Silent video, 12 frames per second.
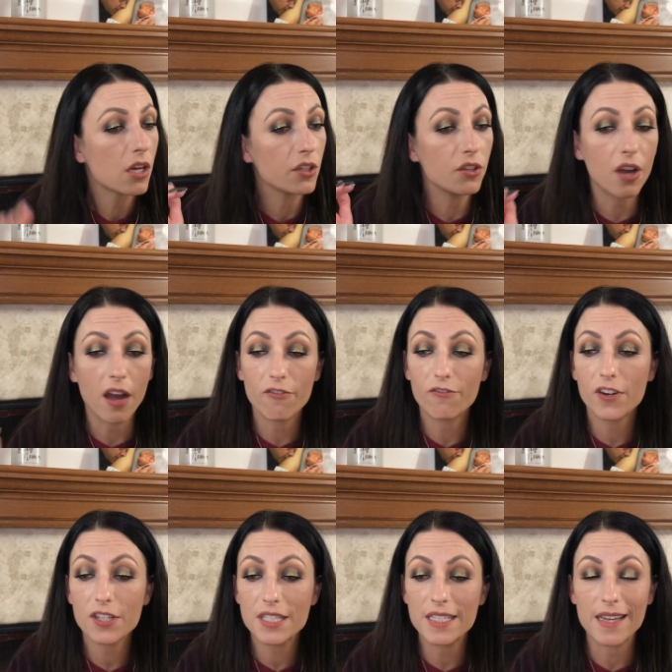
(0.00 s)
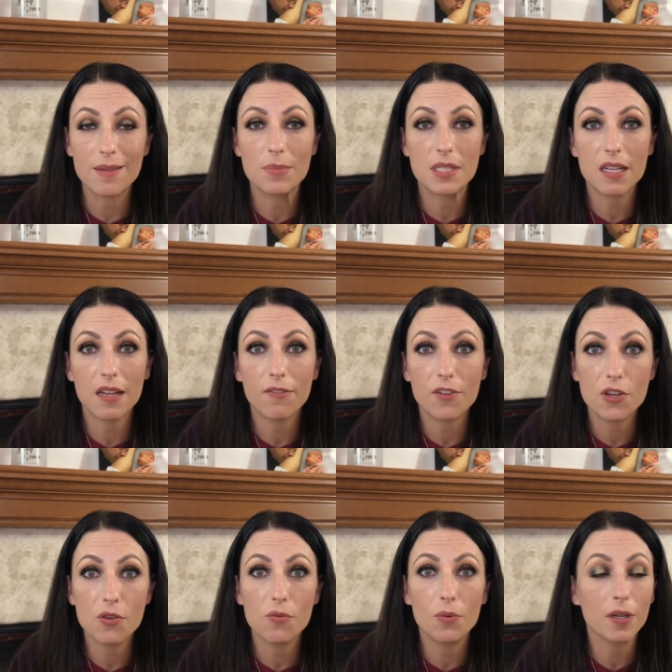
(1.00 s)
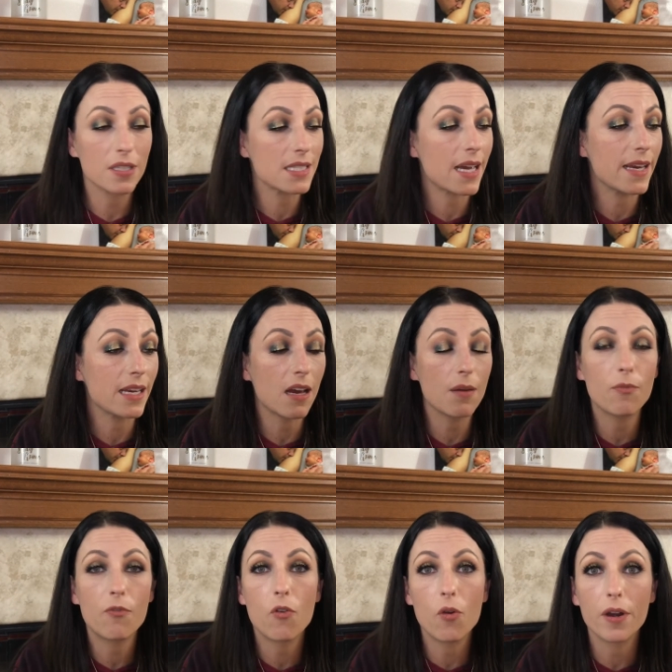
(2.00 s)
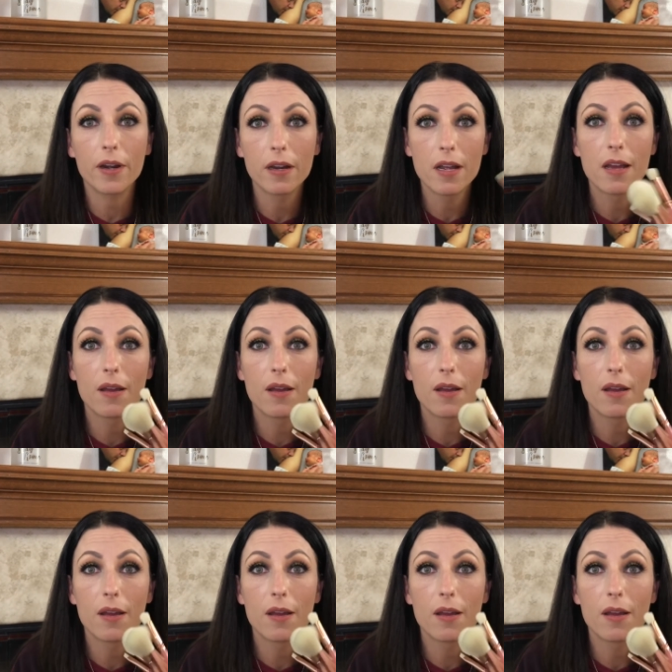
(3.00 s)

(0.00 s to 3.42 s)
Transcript: You got first dibs if you were signed up for